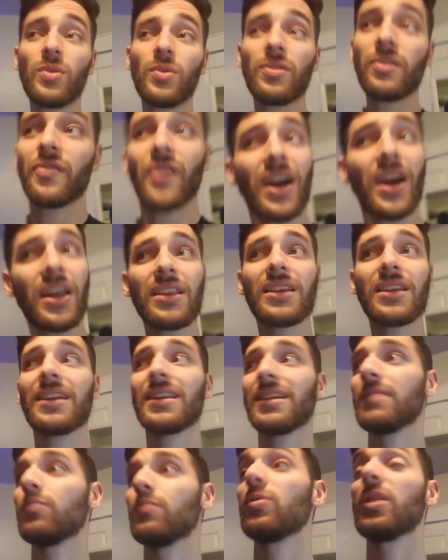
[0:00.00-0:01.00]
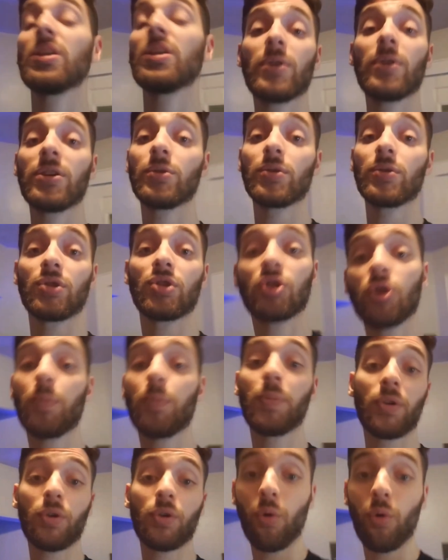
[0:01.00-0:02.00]
we were finally getting, this place was
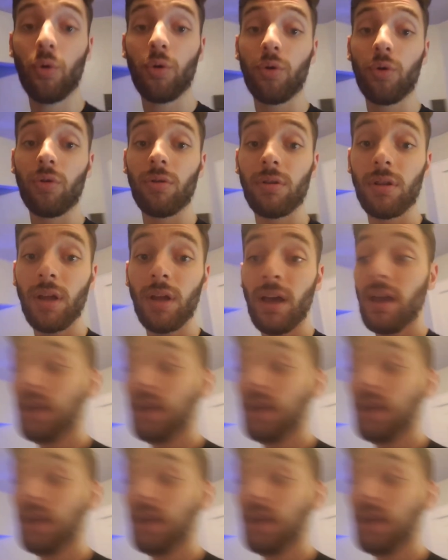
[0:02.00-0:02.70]
super cool